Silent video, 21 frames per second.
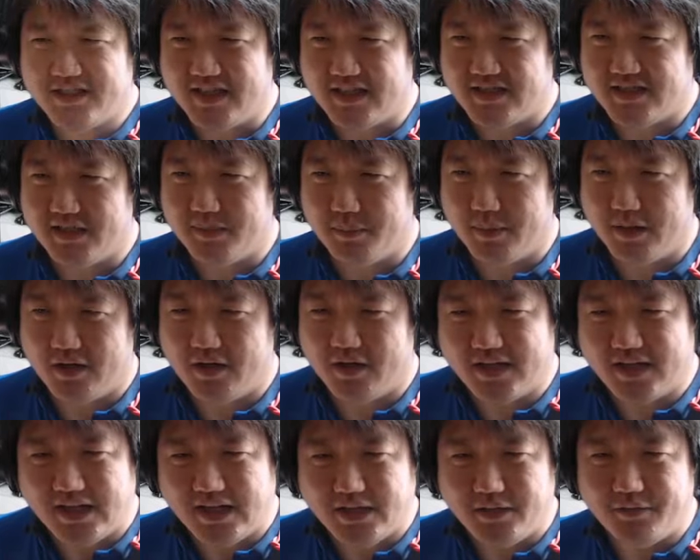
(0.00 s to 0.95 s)
has about a
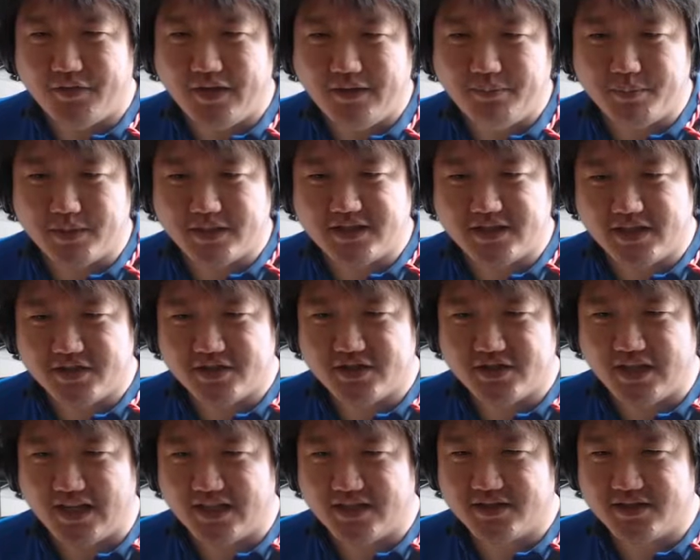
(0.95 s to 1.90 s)
95%
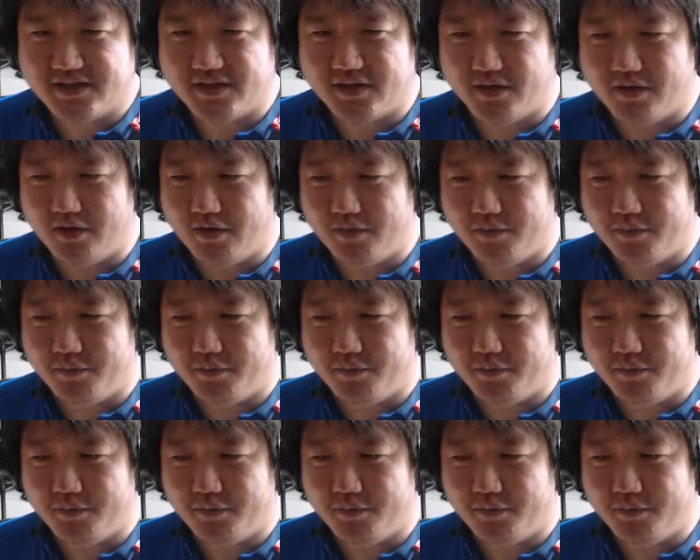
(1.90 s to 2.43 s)
chance of